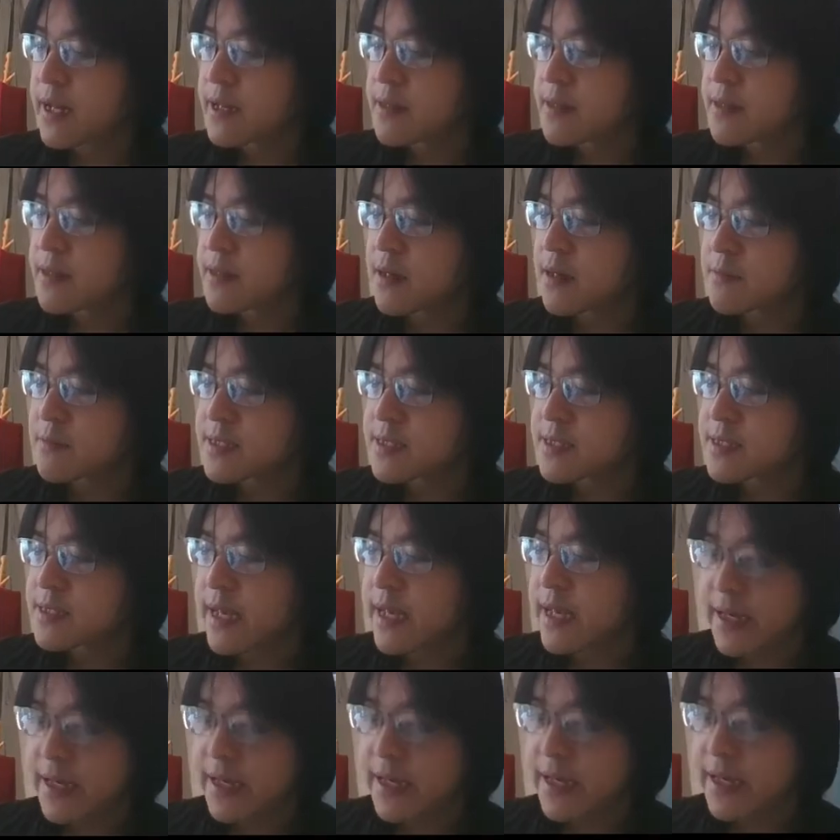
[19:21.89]
the psi
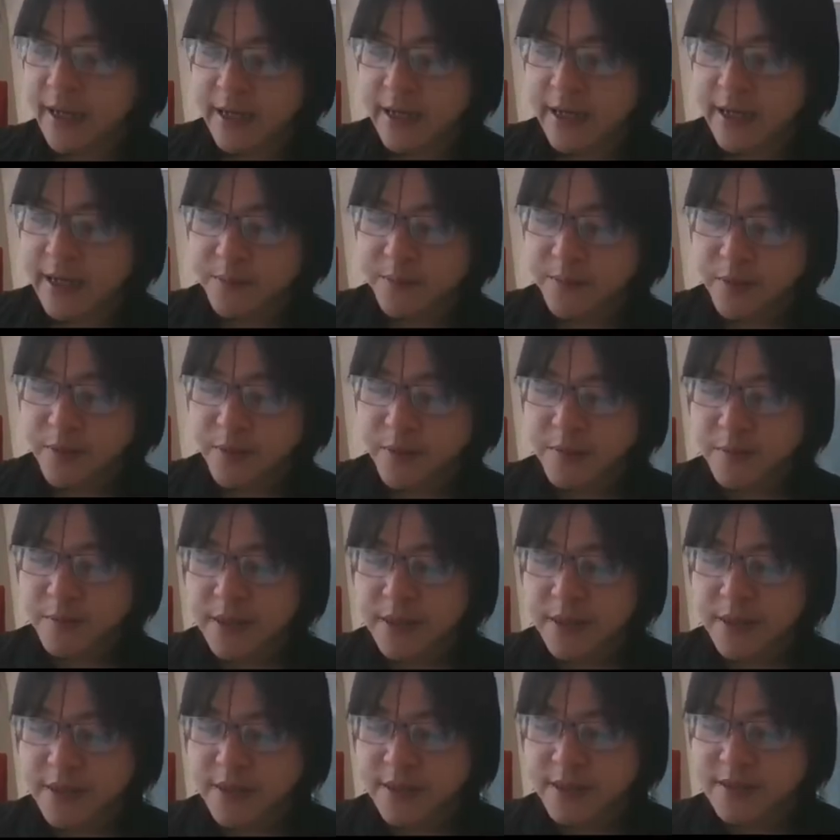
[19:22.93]
k are the
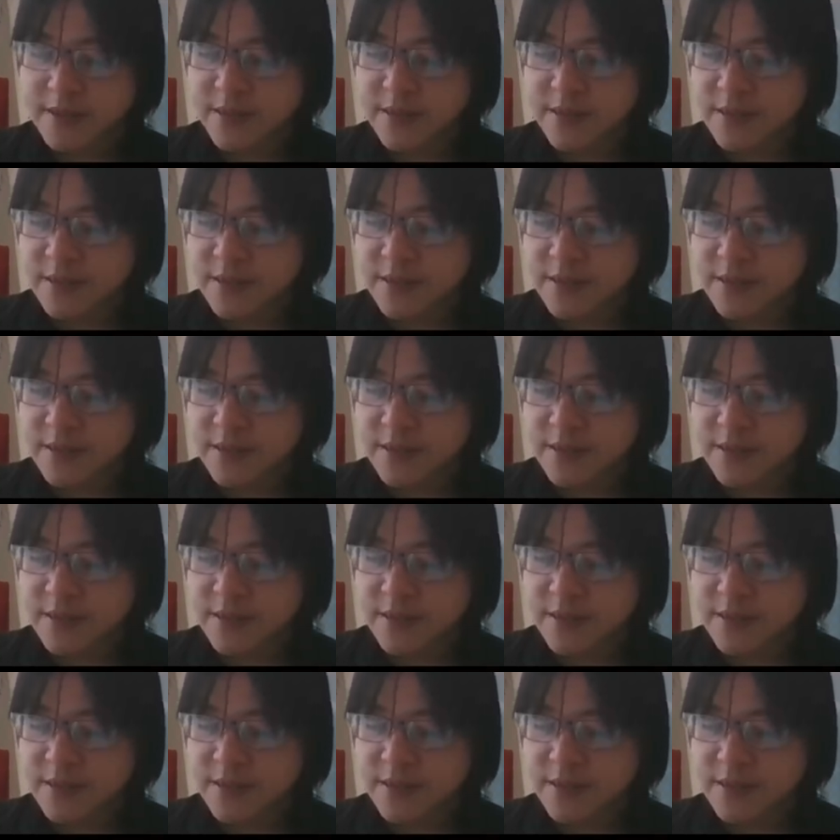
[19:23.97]
probabilities,